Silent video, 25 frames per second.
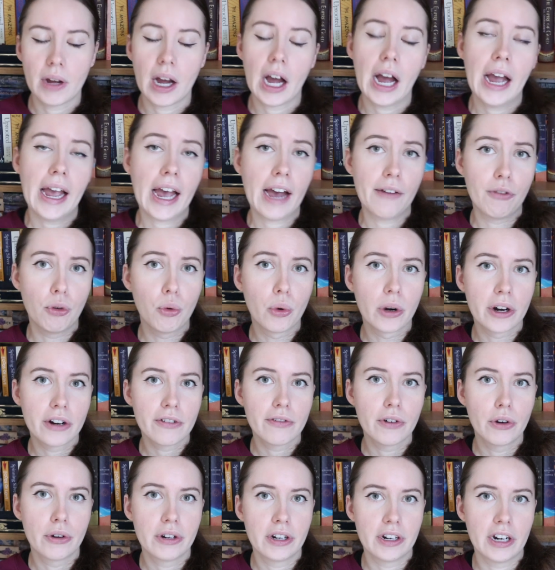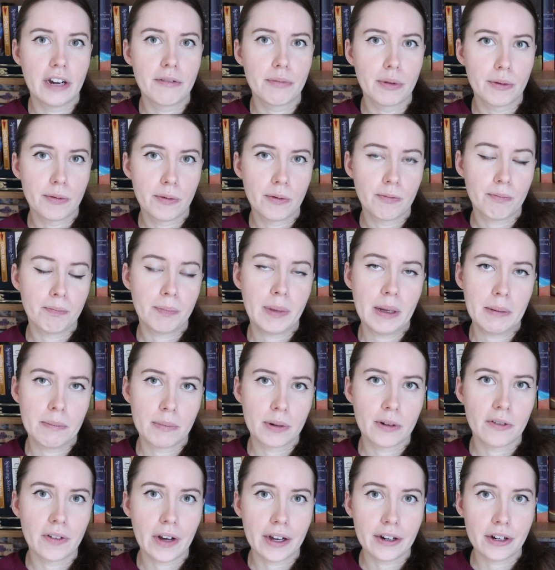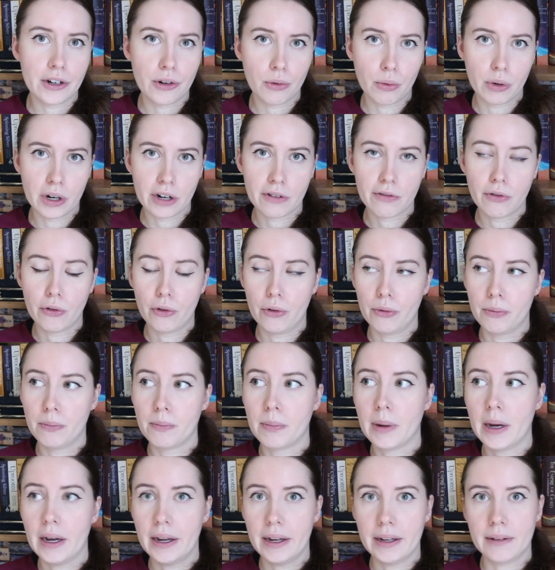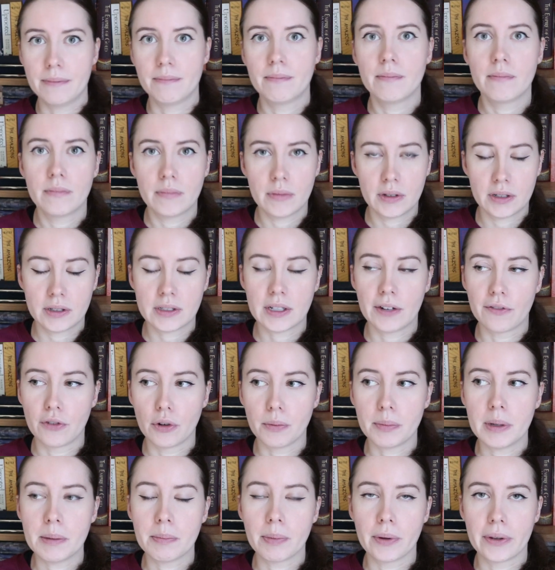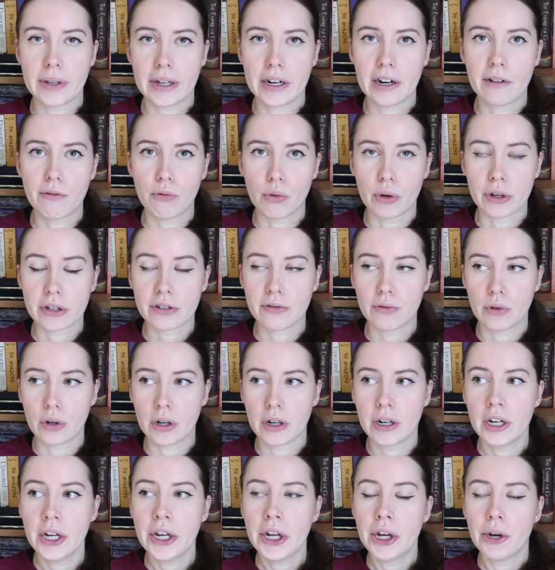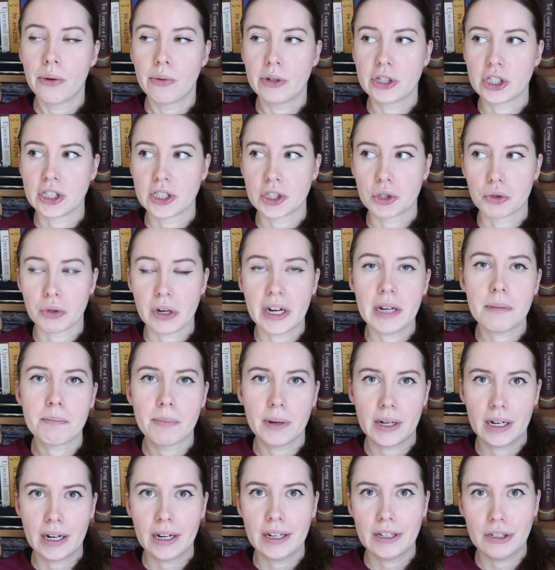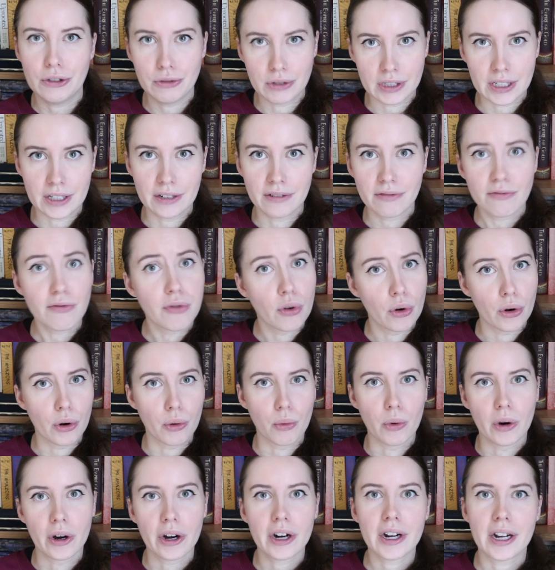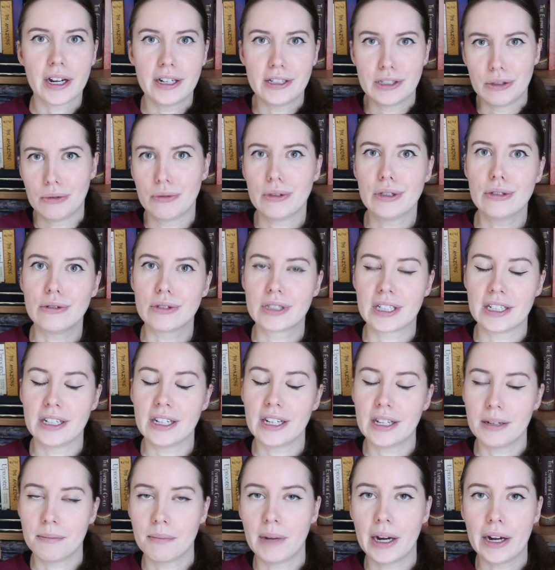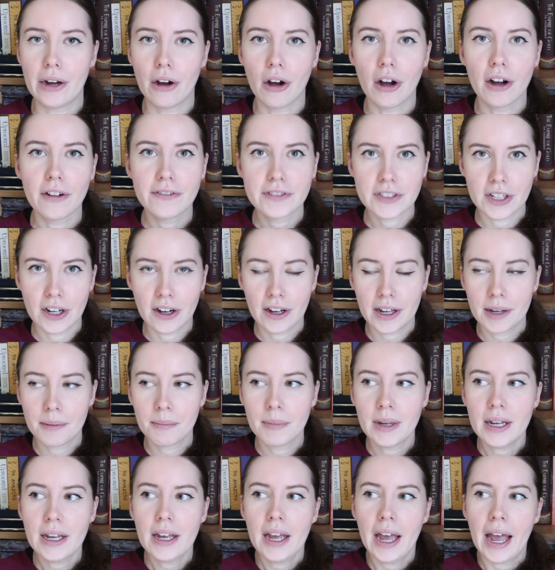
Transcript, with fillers: I have a work phone, and I've been provided a work phone by several people that I've worked for, which is great, but I use it for work. I don't use it in my off time.